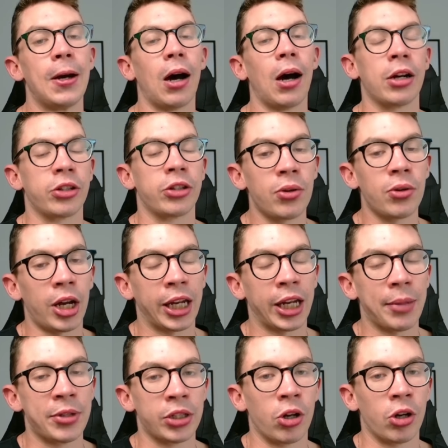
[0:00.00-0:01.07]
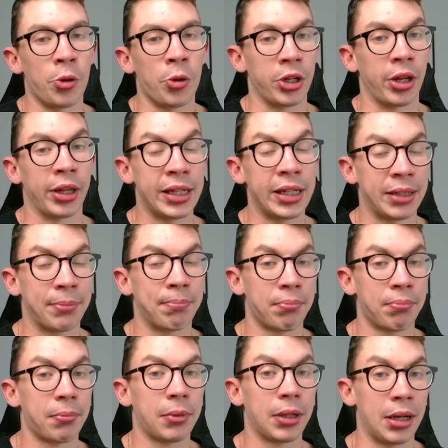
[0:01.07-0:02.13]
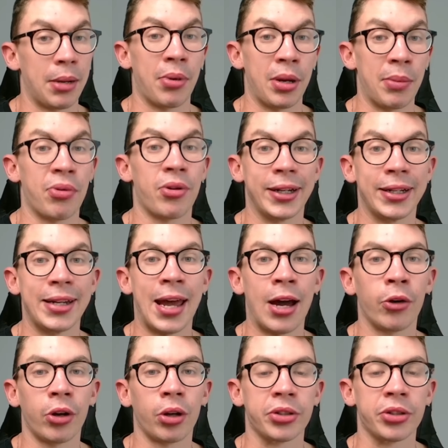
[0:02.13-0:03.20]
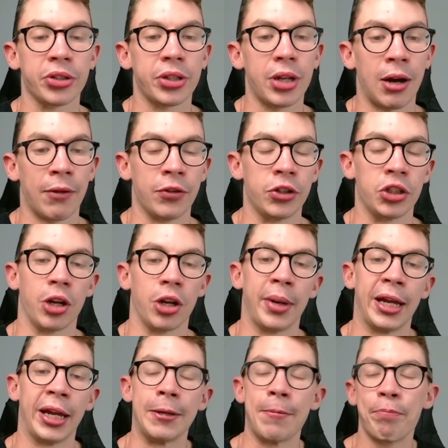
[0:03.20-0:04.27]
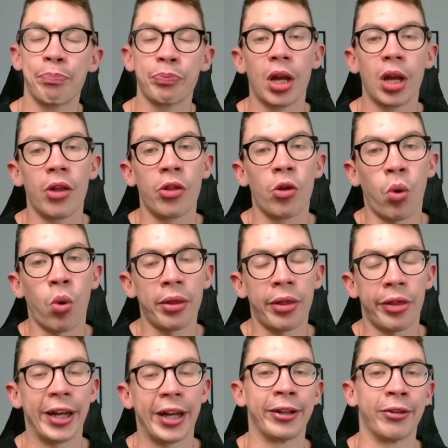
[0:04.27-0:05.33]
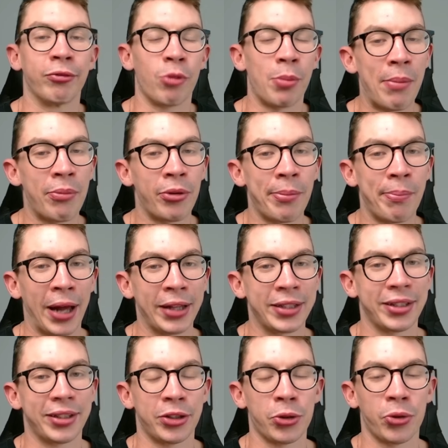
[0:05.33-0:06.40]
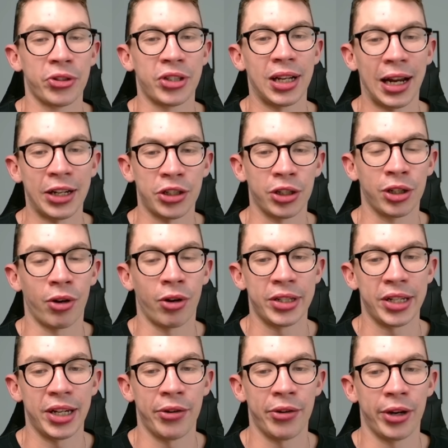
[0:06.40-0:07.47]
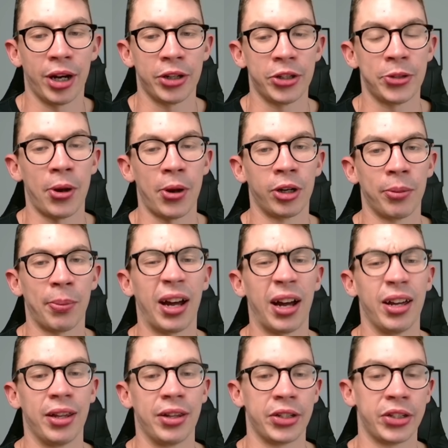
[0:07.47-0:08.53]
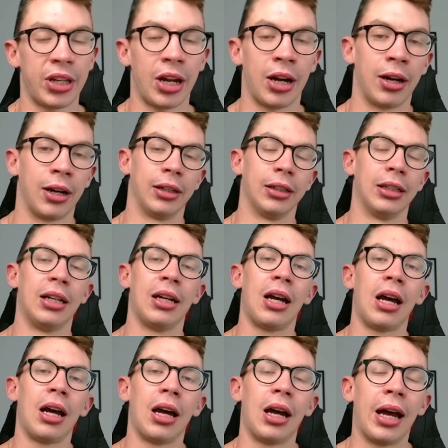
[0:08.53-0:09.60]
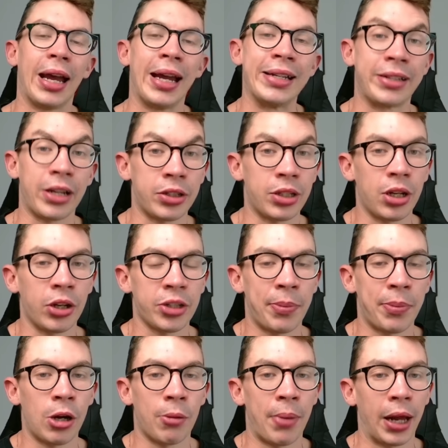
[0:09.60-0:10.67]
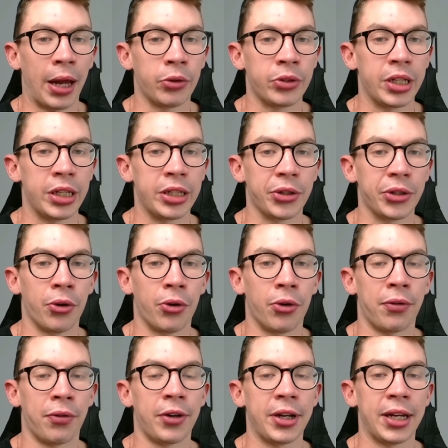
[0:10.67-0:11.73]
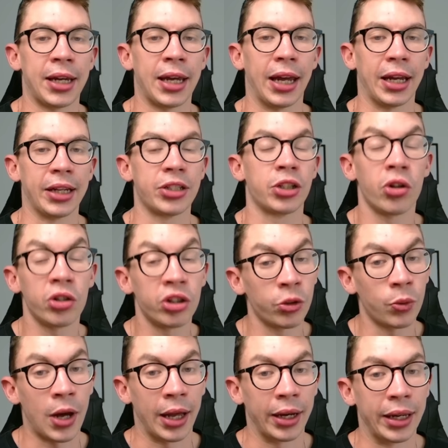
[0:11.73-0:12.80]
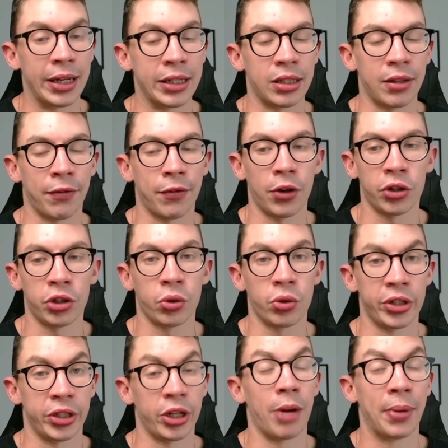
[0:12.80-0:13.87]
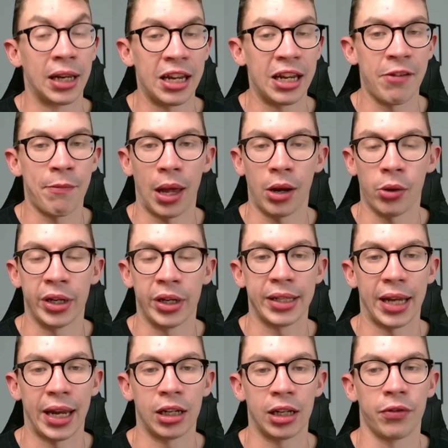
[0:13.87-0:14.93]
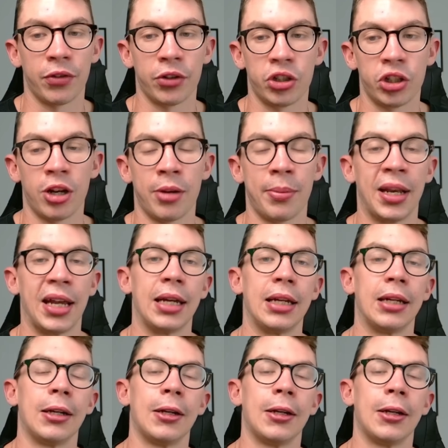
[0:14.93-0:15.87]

I do like him as an option. I think he's going to be pretty nailed on to start for Germany. The one thing, remembering back to the sort of selection criteria I spoke about at the start, he doesn't look to be on penalties or free kicks. Gundogan is the first choice, I believe, penalty taker for Germany.